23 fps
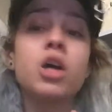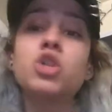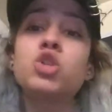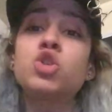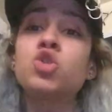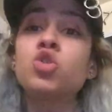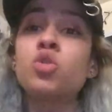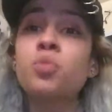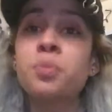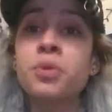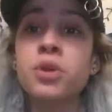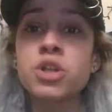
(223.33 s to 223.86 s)

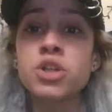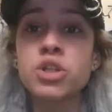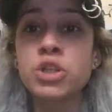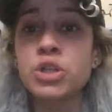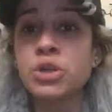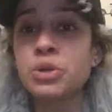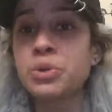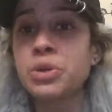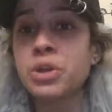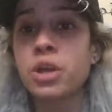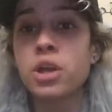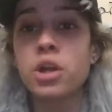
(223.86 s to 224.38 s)
Super
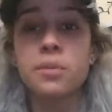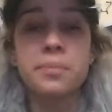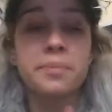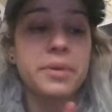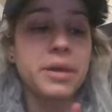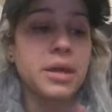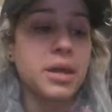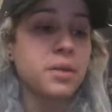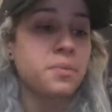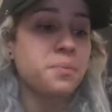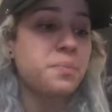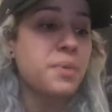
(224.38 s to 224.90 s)
Junior,
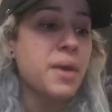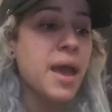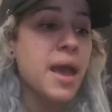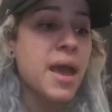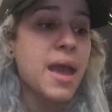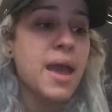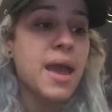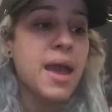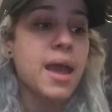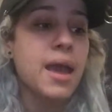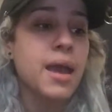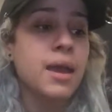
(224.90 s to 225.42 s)
Big
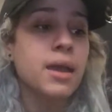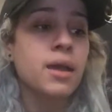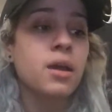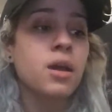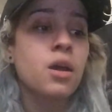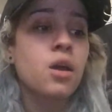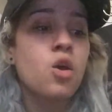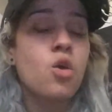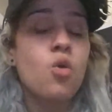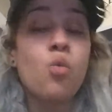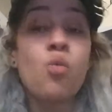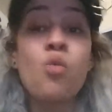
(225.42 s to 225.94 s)
Bang,
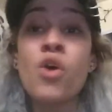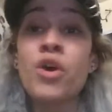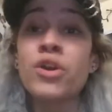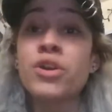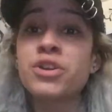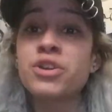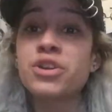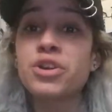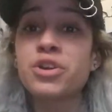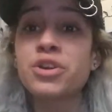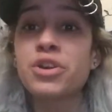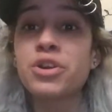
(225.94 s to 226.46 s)

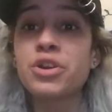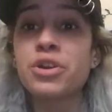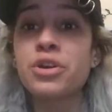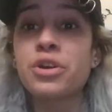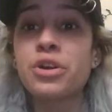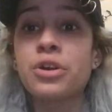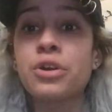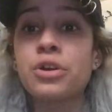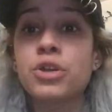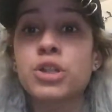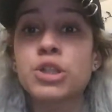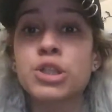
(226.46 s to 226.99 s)
Wonder
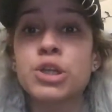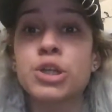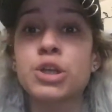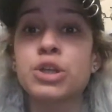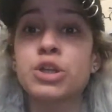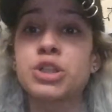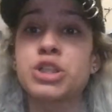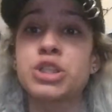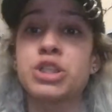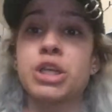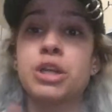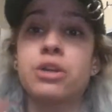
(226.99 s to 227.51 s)
Girls,
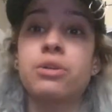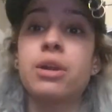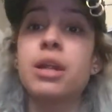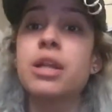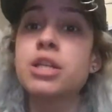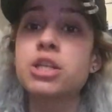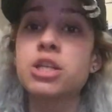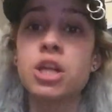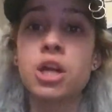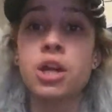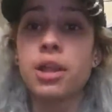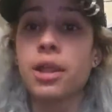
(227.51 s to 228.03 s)
Girls'
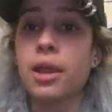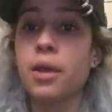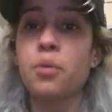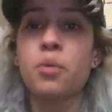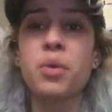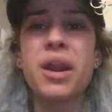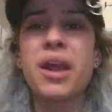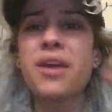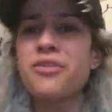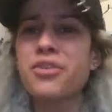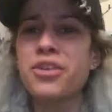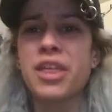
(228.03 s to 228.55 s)
Generation, or, like,
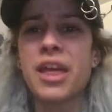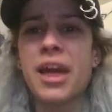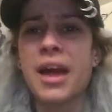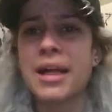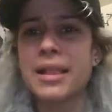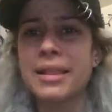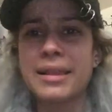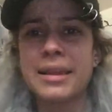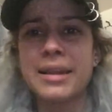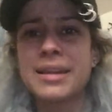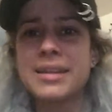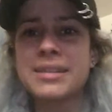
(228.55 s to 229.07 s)
whatever the
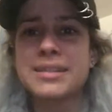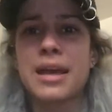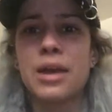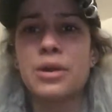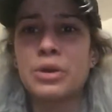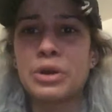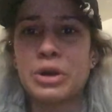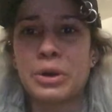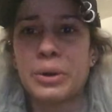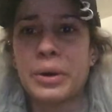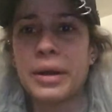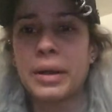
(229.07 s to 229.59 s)
hell it is, I
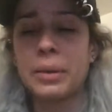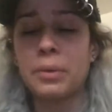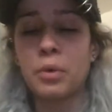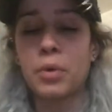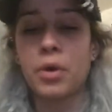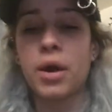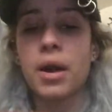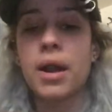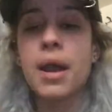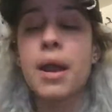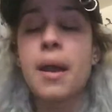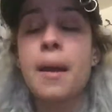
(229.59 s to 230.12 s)
don't know
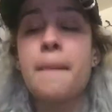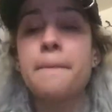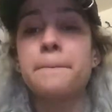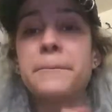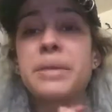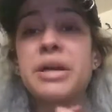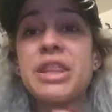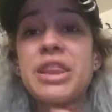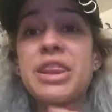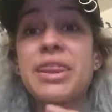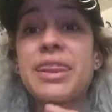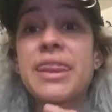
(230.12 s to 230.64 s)
anymore.
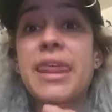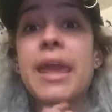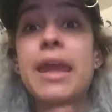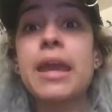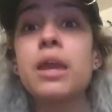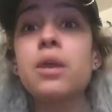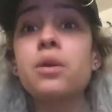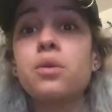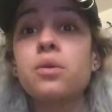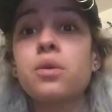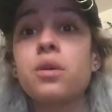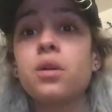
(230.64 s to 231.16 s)
But
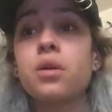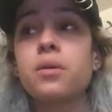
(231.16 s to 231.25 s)
they